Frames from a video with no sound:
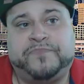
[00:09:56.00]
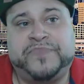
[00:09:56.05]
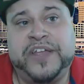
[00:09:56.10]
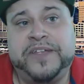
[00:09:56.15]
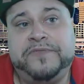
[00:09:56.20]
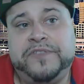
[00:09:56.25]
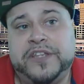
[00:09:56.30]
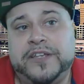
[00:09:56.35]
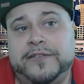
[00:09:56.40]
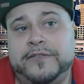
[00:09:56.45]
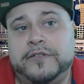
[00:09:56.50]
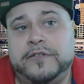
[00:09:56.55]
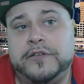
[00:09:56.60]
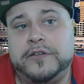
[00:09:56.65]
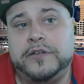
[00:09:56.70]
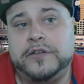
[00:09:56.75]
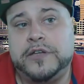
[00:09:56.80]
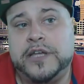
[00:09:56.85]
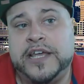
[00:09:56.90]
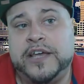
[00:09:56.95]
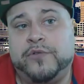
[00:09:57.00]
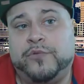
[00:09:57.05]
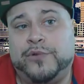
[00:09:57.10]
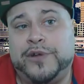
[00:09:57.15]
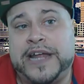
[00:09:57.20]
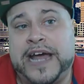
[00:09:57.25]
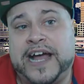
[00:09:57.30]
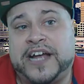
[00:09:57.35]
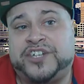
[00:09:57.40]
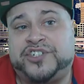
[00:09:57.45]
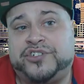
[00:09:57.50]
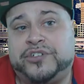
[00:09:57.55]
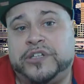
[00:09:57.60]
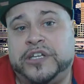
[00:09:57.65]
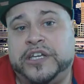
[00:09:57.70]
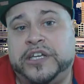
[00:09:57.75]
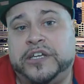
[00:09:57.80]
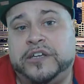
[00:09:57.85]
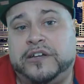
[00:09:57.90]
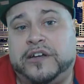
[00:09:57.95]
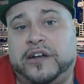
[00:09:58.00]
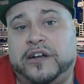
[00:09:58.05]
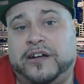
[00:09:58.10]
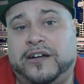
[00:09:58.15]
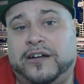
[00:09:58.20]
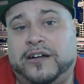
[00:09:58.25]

then it would actually